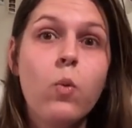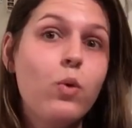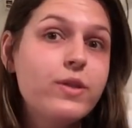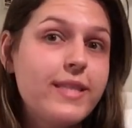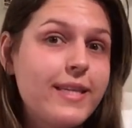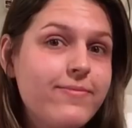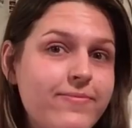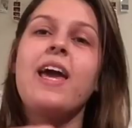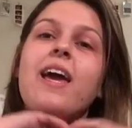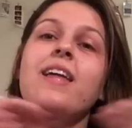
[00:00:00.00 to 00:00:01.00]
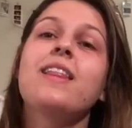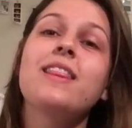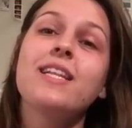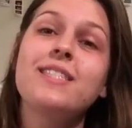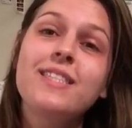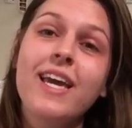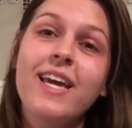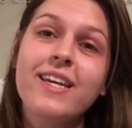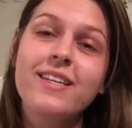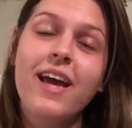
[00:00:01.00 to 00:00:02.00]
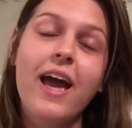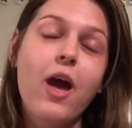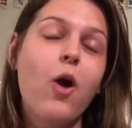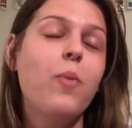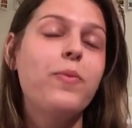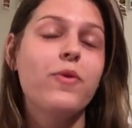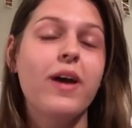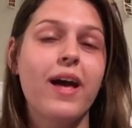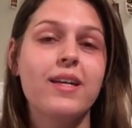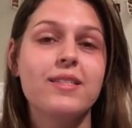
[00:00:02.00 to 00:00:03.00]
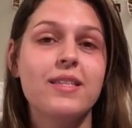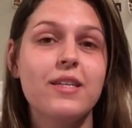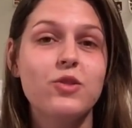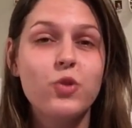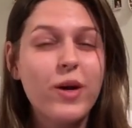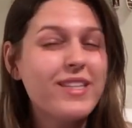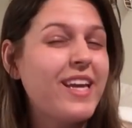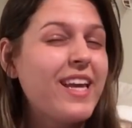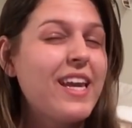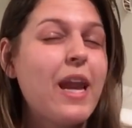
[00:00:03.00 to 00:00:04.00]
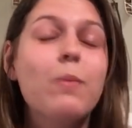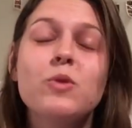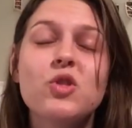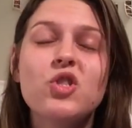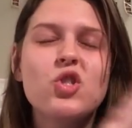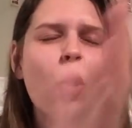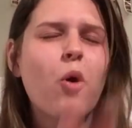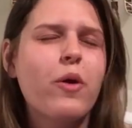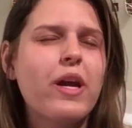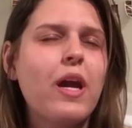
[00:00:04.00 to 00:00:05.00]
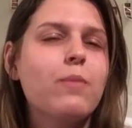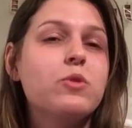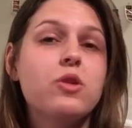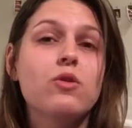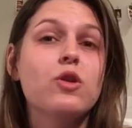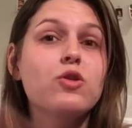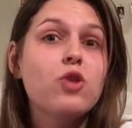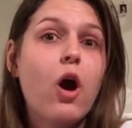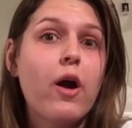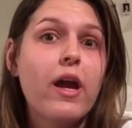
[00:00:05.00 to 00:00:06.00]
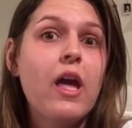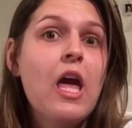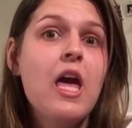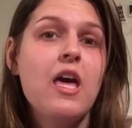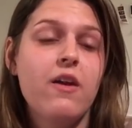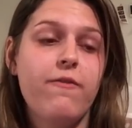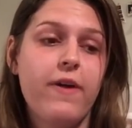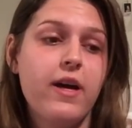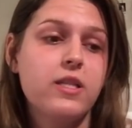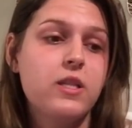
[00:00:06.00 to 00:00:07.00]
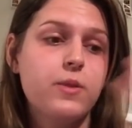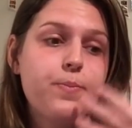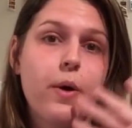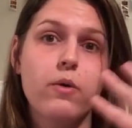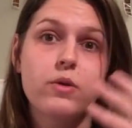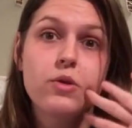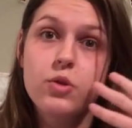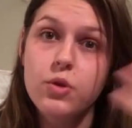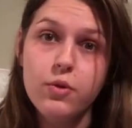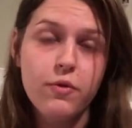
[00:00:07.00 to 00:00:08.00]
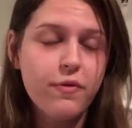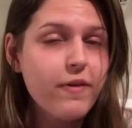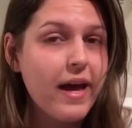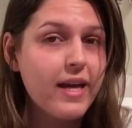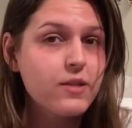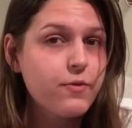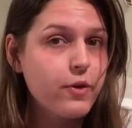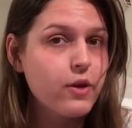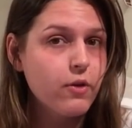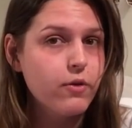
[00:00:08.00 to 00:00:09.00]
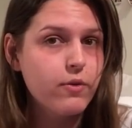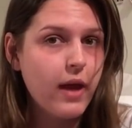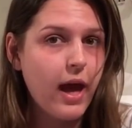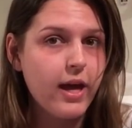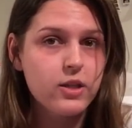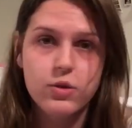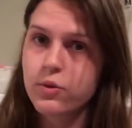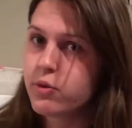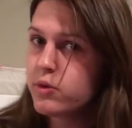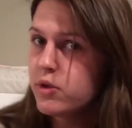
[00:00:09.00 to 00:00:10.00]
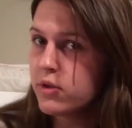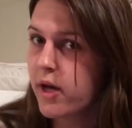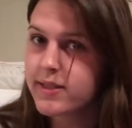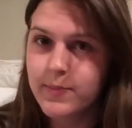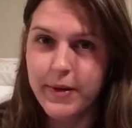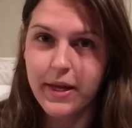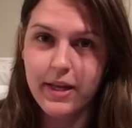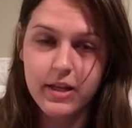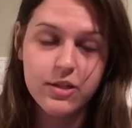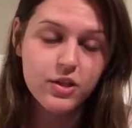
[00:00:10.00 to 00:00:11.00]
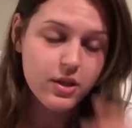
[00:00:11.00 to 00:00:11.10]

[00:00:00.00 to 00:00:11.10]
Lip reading: we'll see. And that's it. I hope you guys enjoyed it, and I'm sorry, I'm so sorry if I spoke too fast for you guys who do not speak English.